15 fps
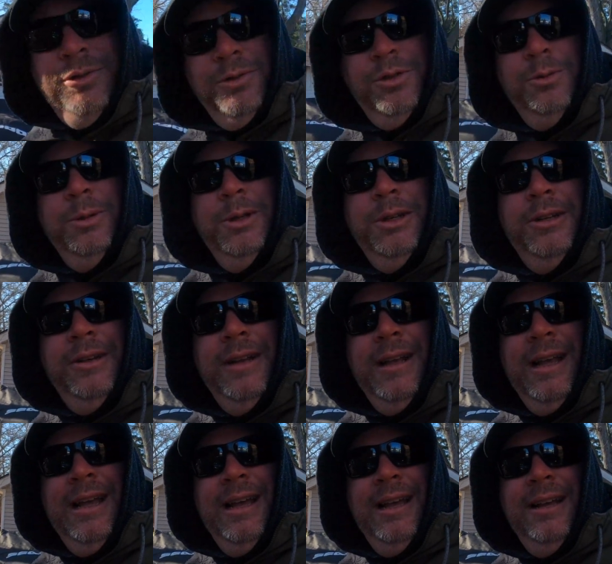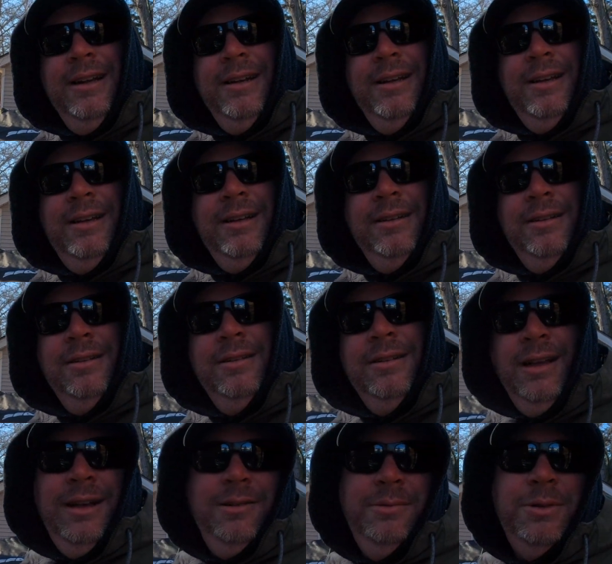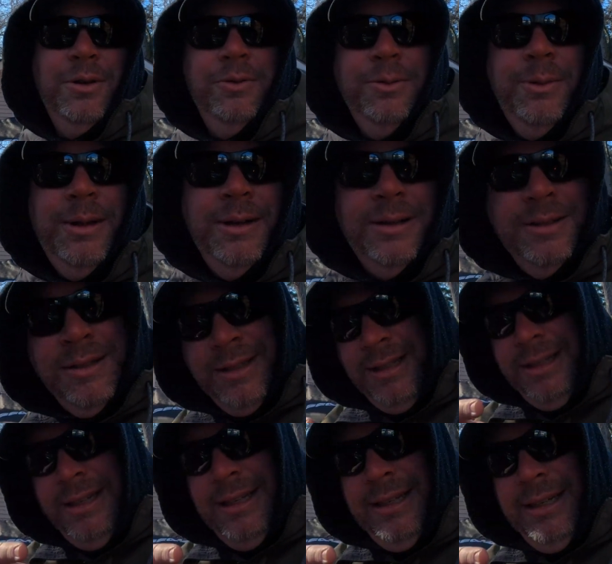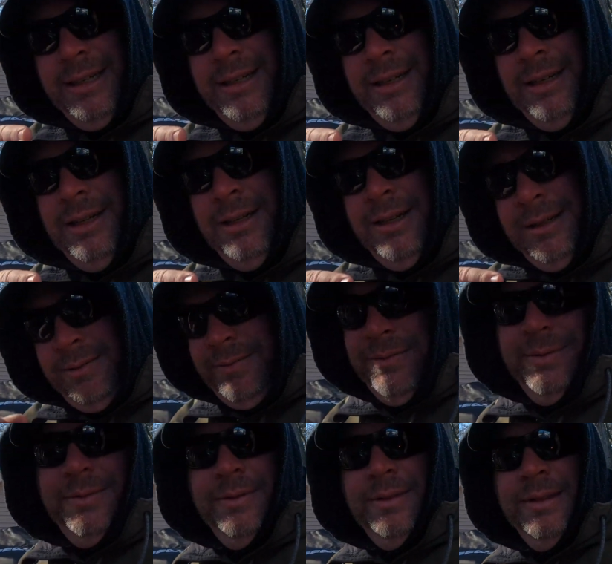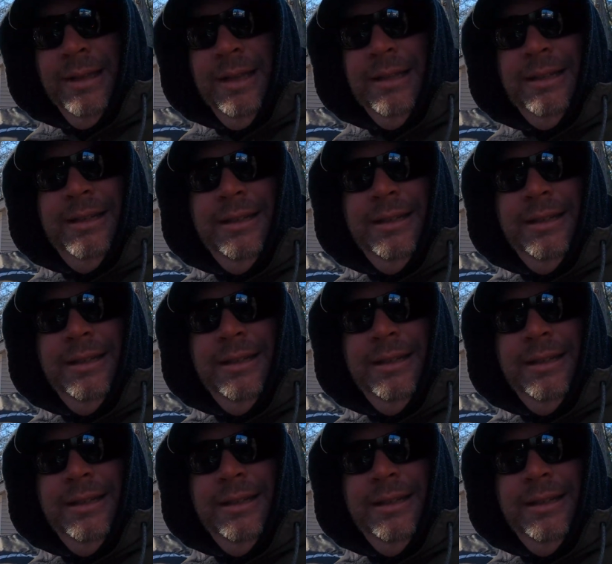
Should be good, and yeah, we'll go from there. See you at the